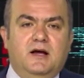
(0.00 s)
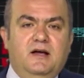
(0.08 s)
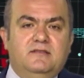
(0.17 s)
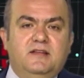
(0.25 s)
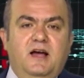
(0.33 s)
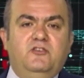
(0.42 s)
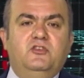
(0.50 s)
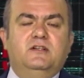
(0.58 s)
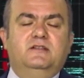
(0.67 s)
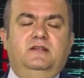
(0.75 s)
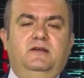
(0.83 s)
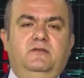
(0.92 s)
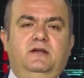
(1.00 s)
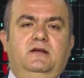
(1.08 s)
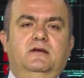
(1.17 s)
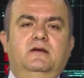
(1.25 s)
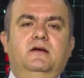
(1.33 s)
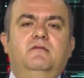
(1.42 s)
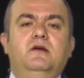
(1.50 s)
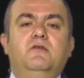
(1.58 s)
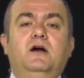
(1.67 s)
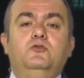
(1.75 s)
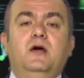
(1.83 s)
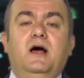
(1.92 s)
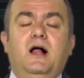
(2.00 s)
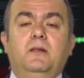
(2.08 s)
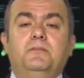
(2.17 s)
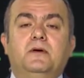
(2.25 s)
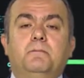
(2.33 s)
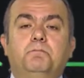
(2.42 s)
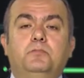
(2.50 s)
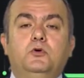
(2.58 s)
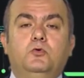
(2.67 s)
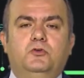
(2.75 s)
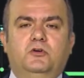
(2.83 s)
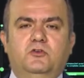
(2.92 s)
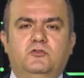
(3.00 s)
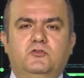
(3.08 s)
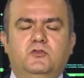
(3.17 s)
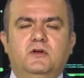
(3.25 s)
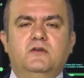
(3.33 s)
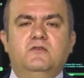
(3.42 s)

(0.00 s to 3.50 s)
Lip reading: As Natural TV, we want to help builders,